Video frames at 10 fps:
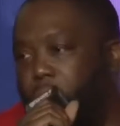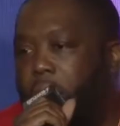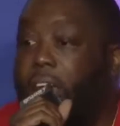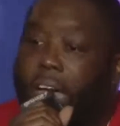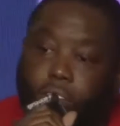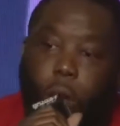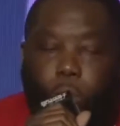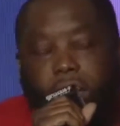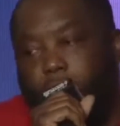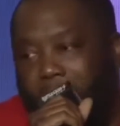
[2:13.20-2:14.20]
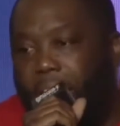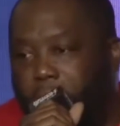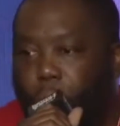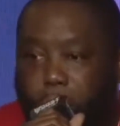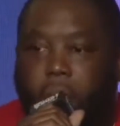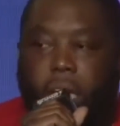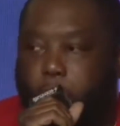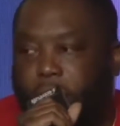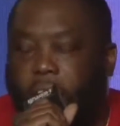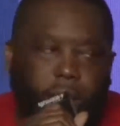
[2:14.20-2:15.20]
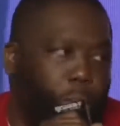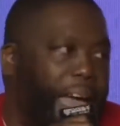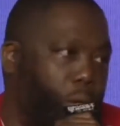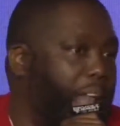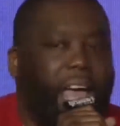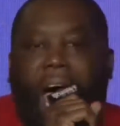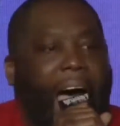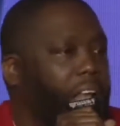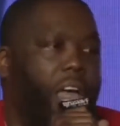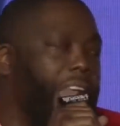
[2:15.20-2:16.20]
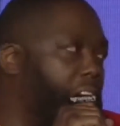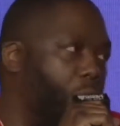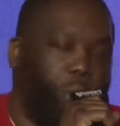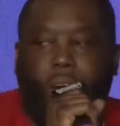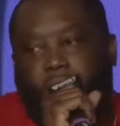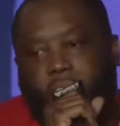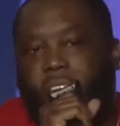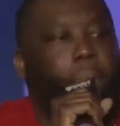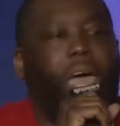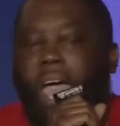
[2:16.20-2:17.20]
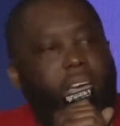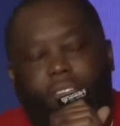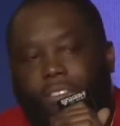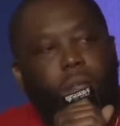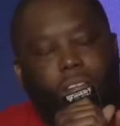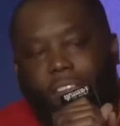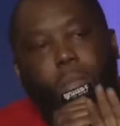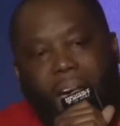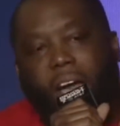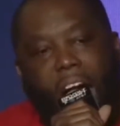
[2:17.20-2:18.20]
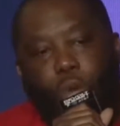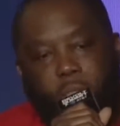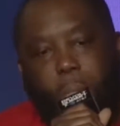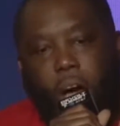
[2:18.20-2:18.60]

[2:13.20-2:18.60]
if they disagreed with their point of view. I like how Killer Mike made